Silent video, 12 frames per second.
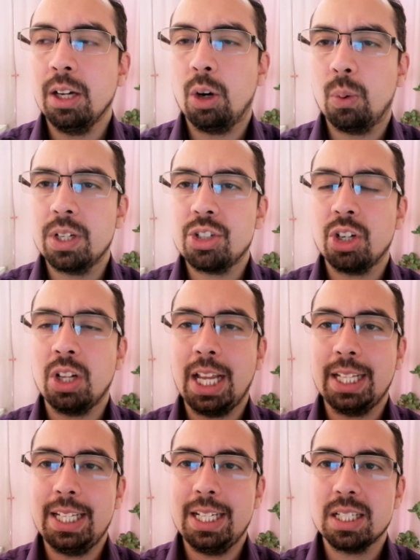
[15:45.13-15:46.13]
original
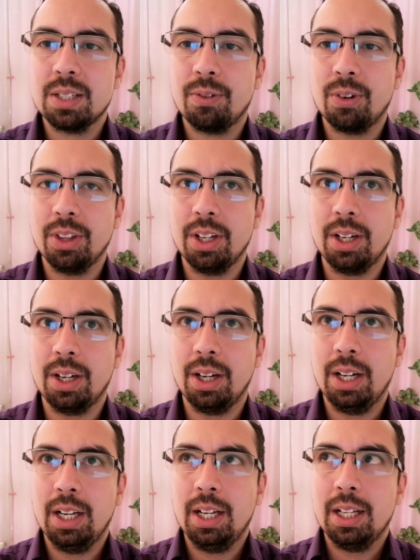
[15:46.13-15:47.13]
ideas for
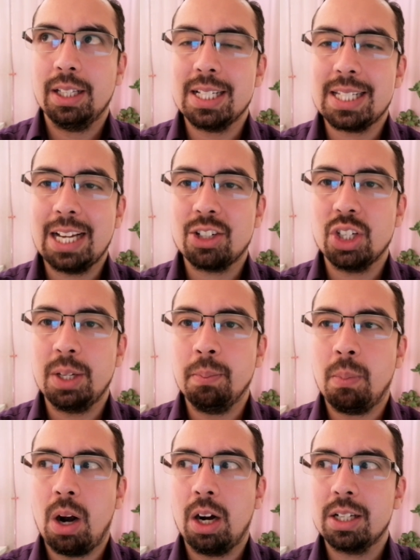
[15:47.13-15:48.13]
the. This actually
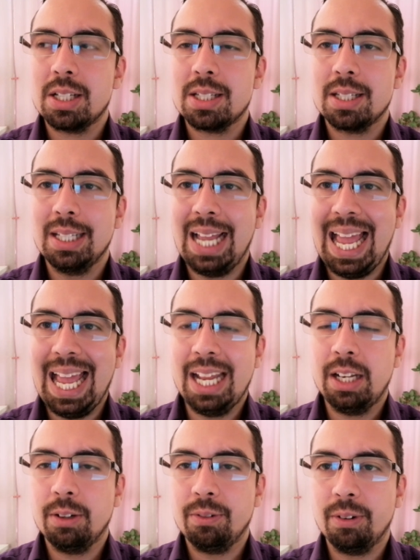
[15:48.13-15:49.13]
marks the
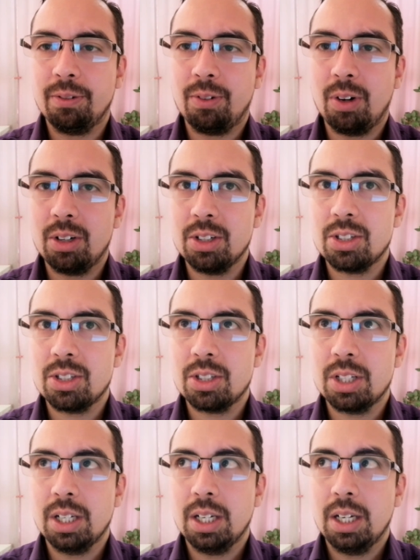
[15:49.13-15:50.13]
end of the
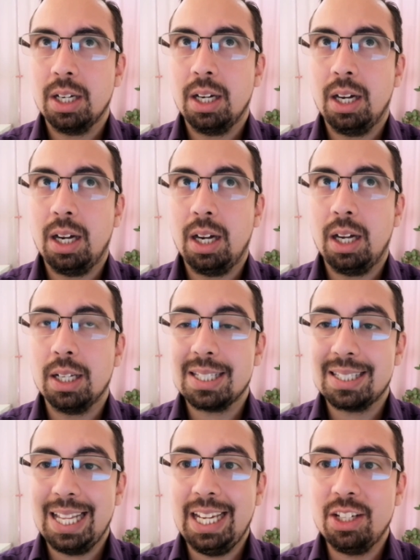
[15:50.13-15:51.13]
first
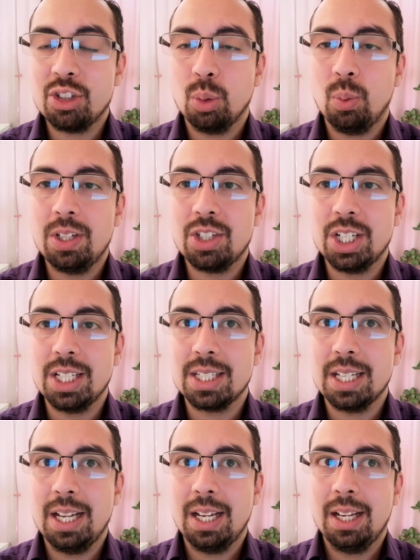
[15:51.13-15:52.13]
stage, which is
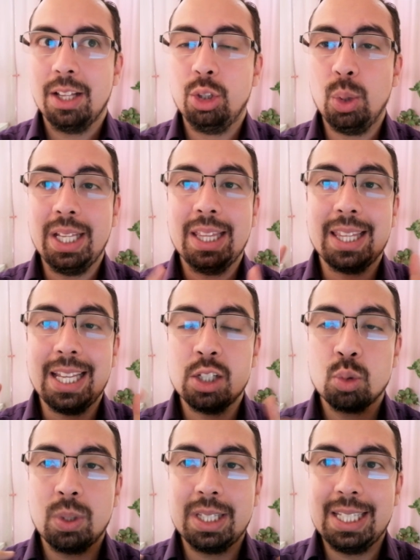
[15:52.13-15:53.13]
doing
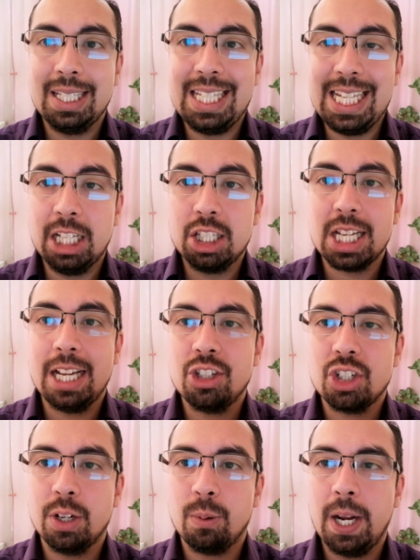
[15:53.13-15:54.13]
things with the
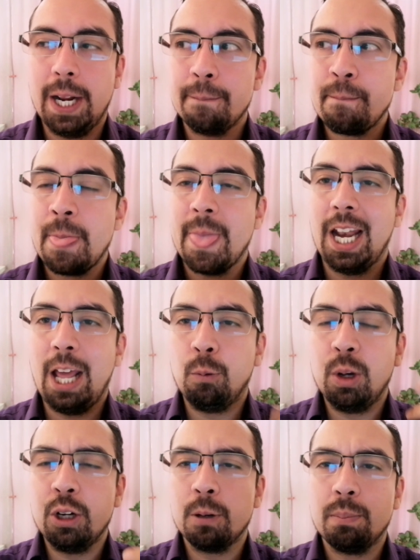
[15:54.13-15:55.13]
intention, right? Like
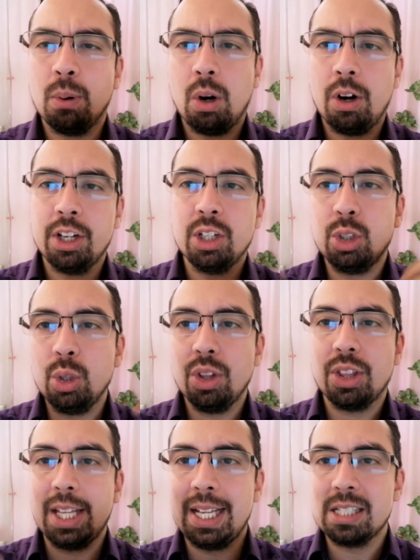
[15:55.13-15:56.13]
when you're born, you do
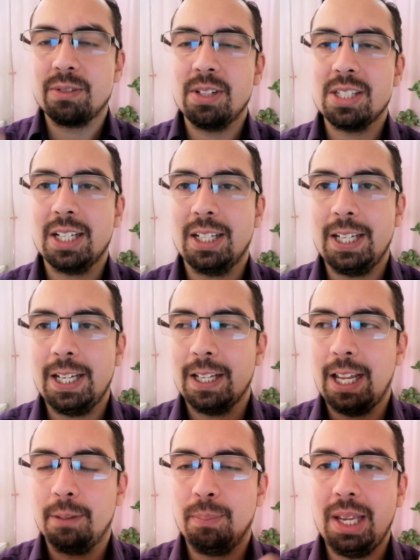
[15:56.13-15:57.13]
things physically,
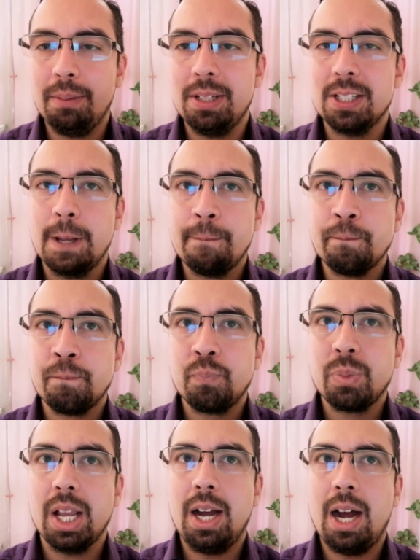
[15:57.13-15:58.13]
like babies,
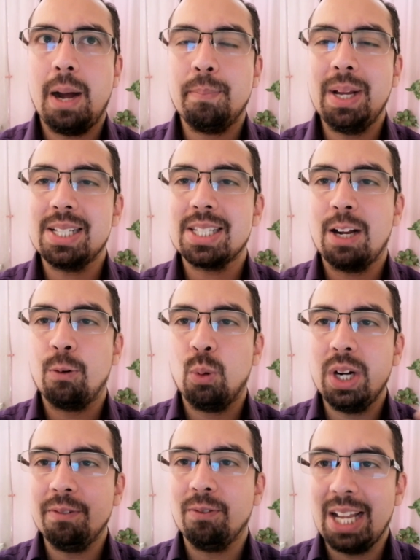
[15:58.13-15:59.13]
based on
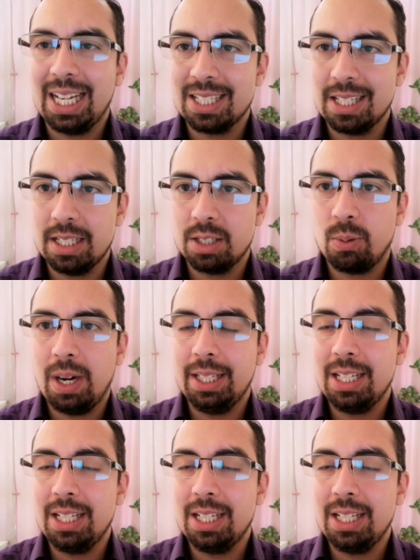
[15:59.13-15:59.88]
reflexes, right?